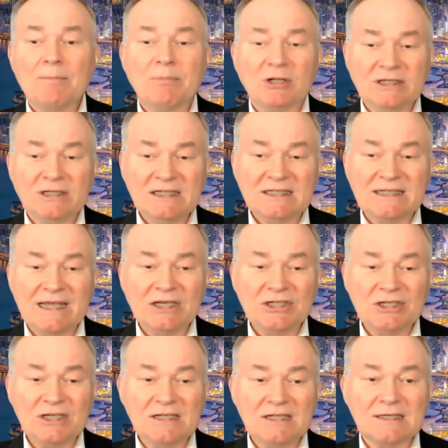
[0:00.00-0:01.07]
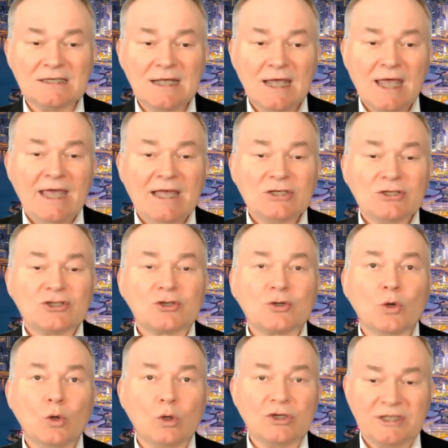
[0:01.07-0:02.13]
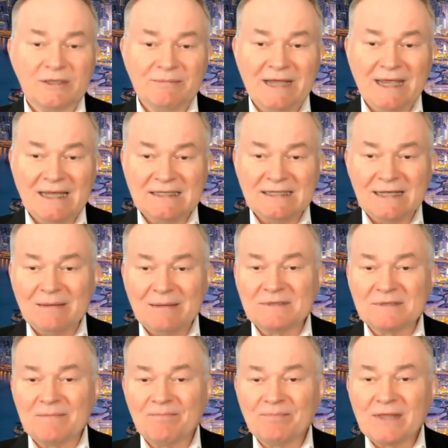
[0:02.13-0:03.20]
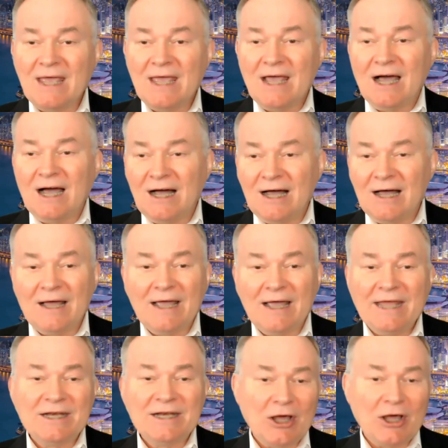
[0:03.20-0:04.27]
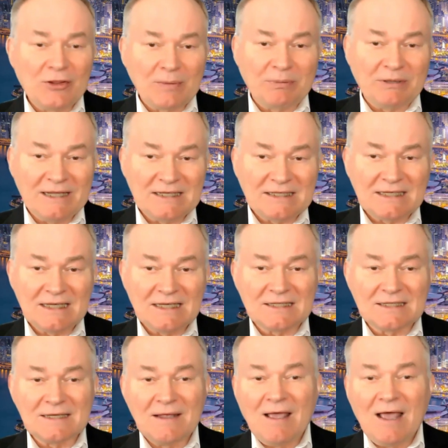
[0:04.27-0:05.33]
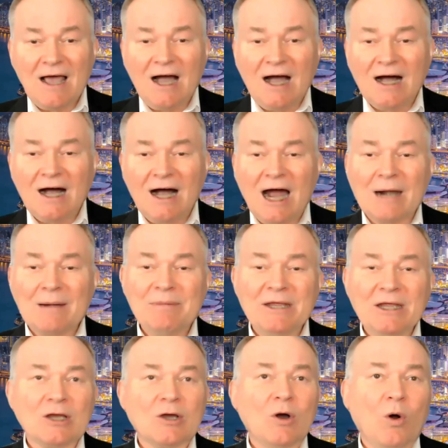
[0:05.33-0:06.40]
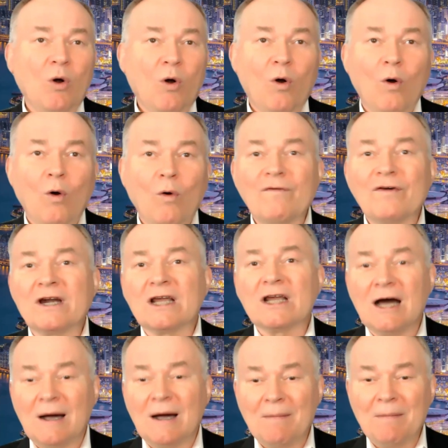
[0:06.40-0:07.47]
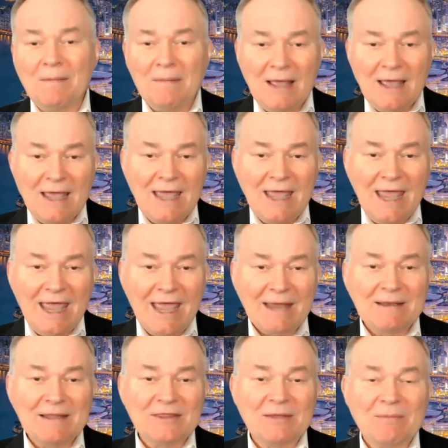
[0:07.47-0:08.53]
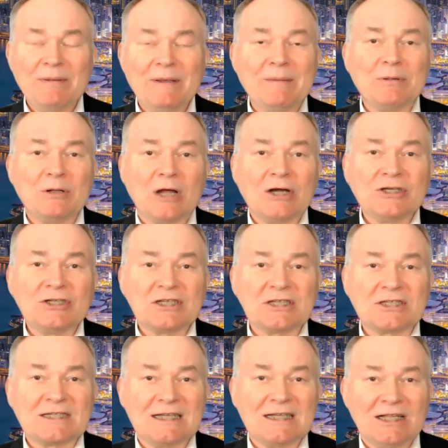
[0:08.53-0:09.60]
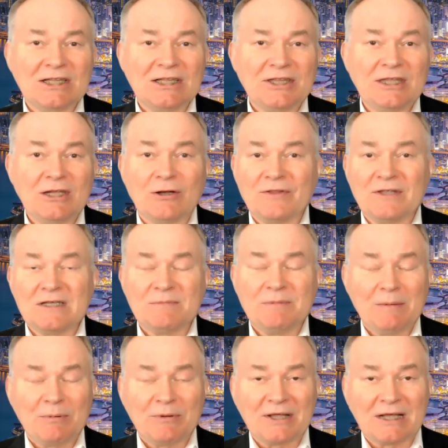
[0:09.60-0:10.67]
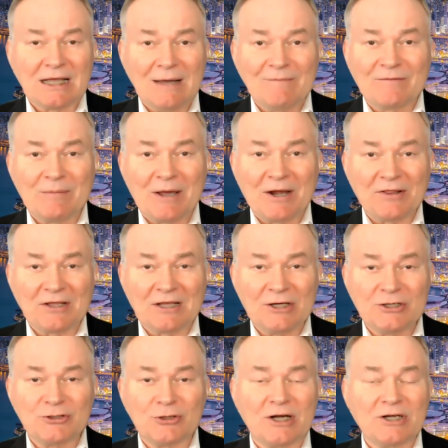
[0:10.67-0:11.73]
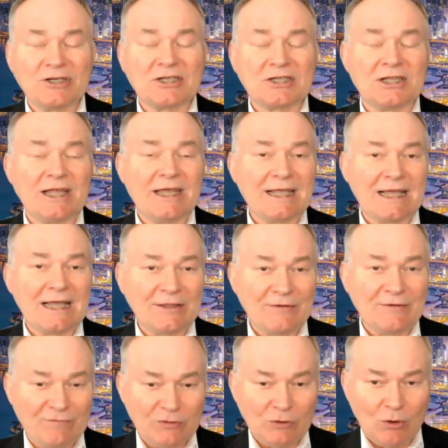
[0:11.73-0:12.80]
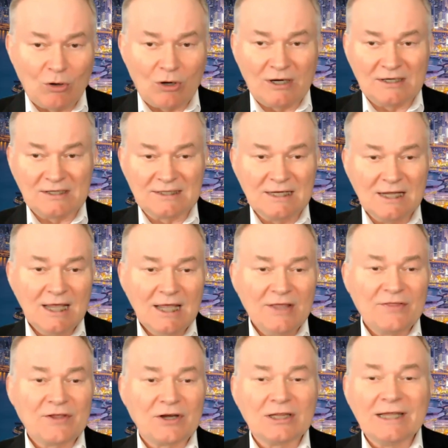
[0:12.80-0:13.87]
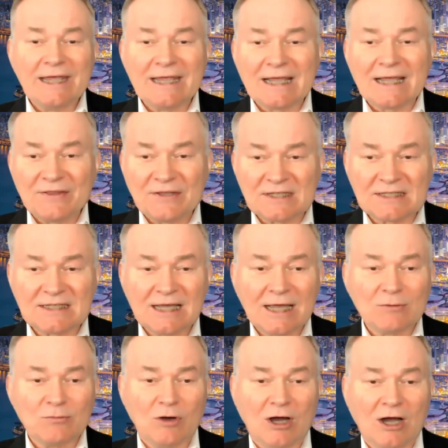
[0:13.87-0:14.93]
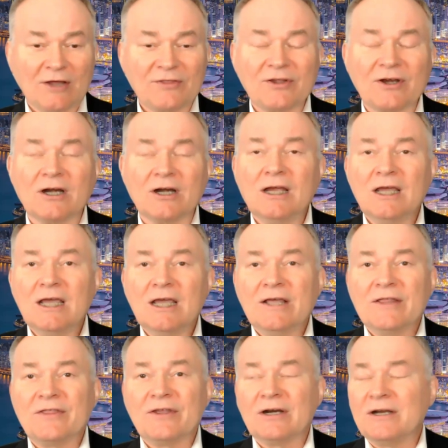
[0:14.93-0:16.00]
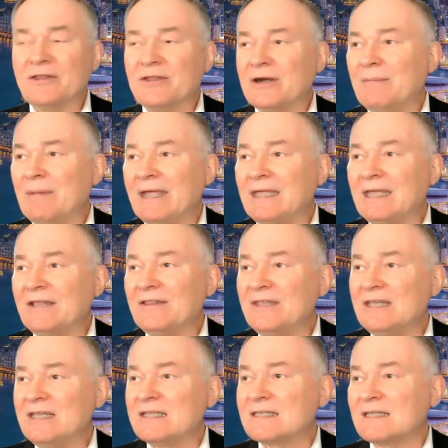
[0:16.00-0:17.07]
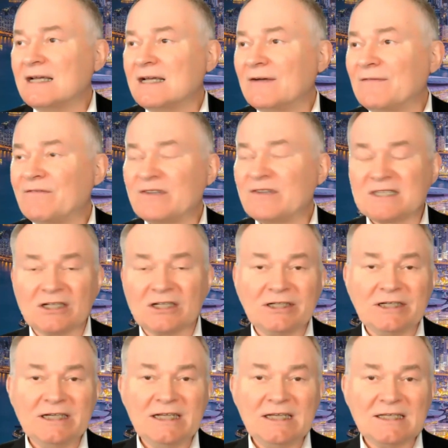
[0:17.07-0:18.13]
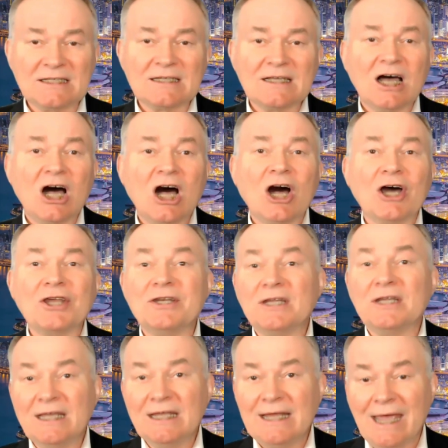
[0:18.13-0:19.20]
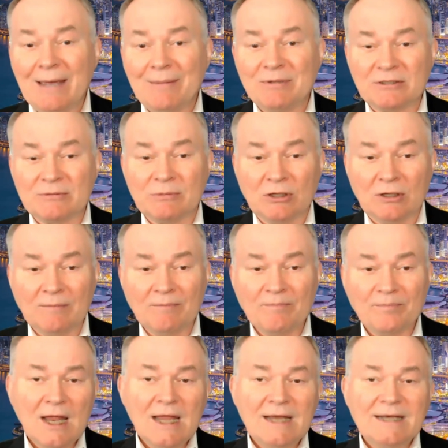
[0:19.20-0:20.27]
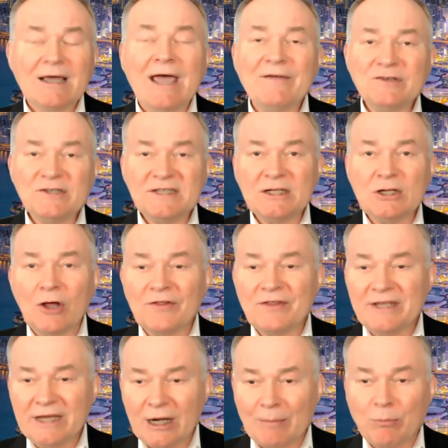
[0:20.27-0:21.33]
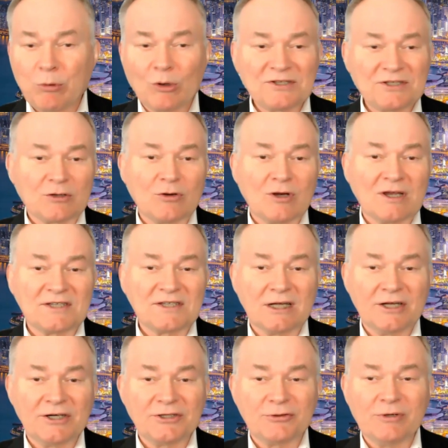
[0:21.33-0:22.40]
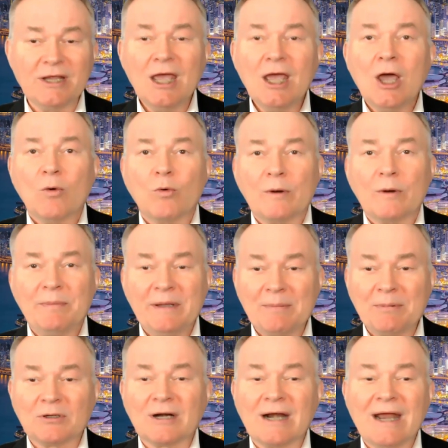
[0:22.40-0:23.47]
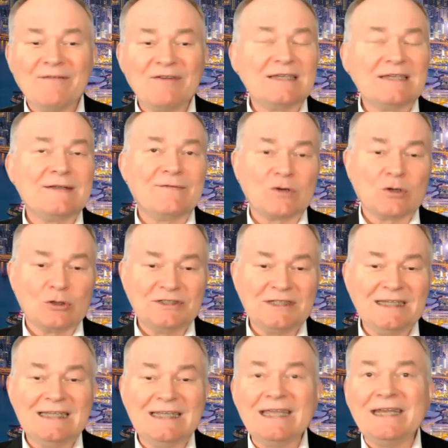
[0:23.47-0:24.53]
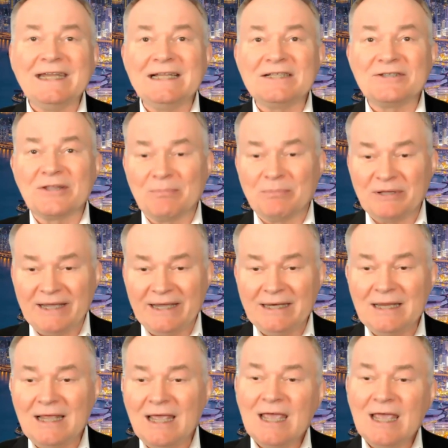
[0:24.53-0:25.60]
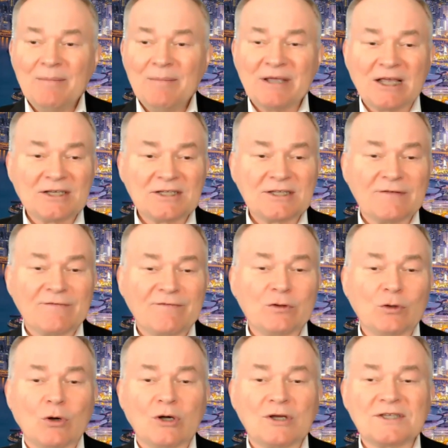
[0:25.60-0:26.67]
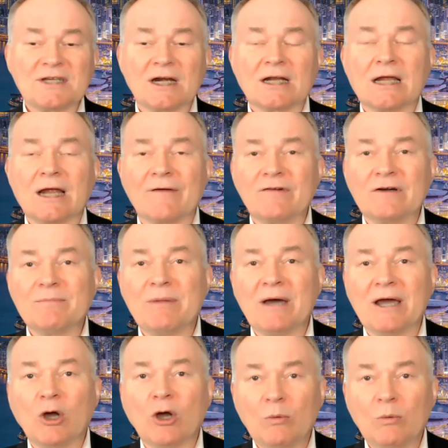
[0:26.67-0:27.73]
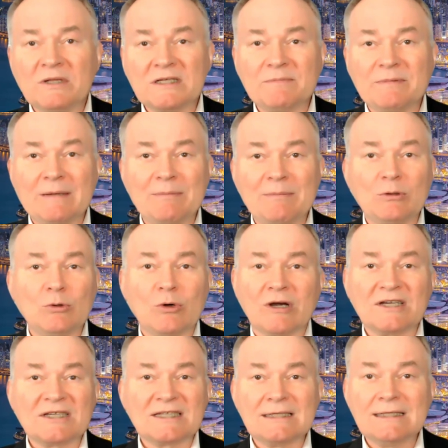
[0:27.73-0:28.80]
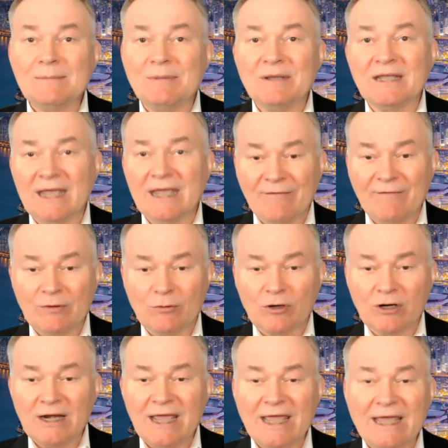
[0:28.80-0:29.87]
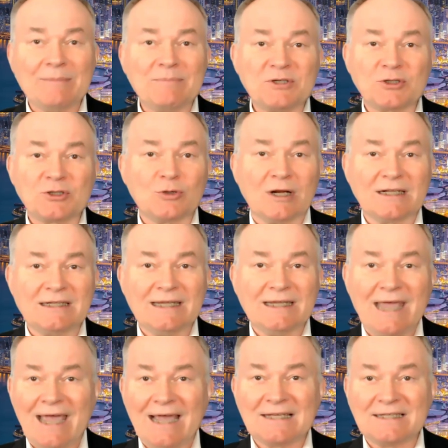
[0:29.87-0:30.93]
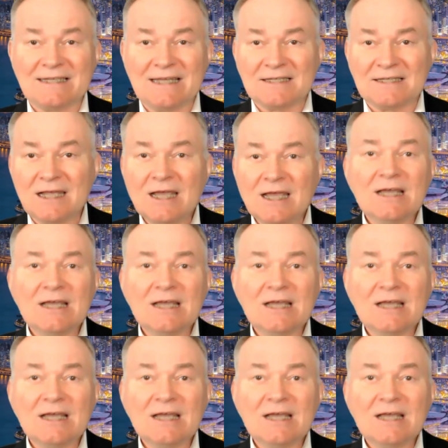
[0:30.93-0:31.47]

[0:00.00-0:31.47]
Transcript: police stations, school gymnasiums, and other places, are being overcome, and the people are just, you know, these people that come from out of the country are just laying on the floors. They're laying on the sidewalk. They're making these facilities uninhabitable. Now, have you seen all the airports across the country where people are having difficulty getting to the plane because the floors are covered by homeless people who are sleeping everywhere and obstructing access